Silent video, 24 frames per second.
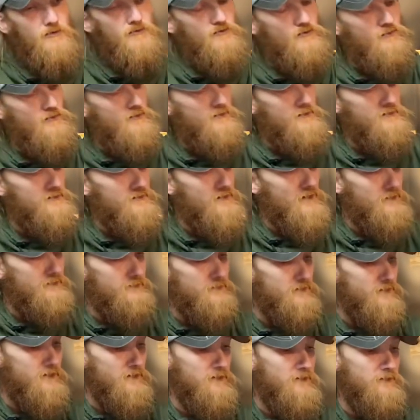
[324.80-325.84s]

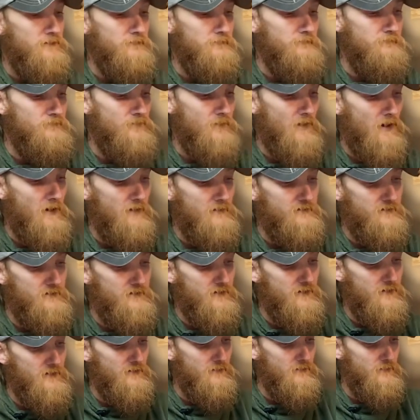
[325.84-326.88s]
2017, I
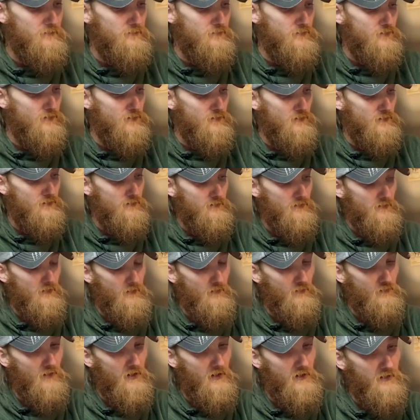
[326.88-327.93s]
skipped
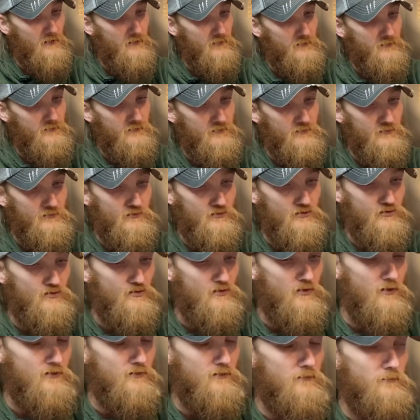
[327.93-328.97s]
around
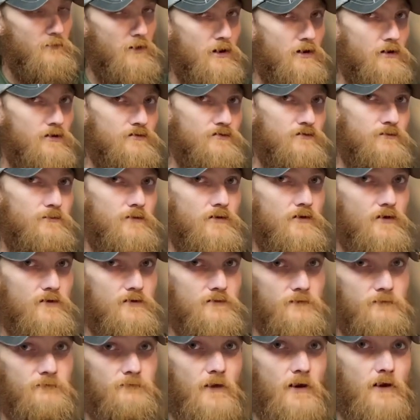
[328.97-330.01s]
200 miles because
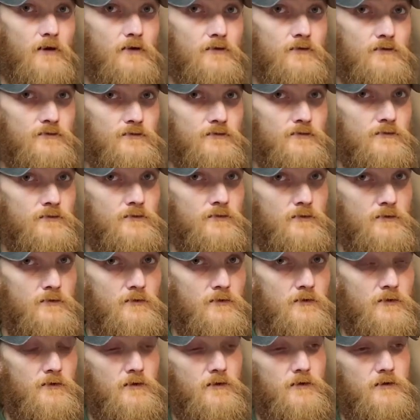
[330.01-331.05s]
of fires.
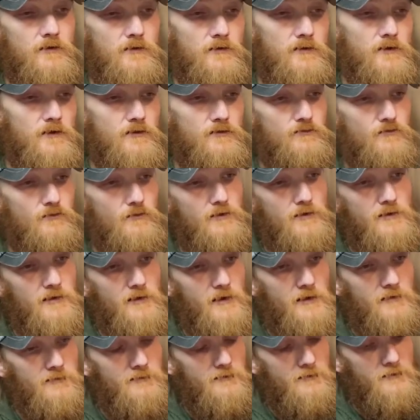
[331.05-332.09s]
Then
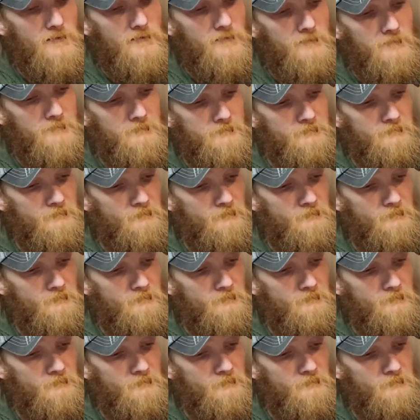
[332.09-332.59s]
2018,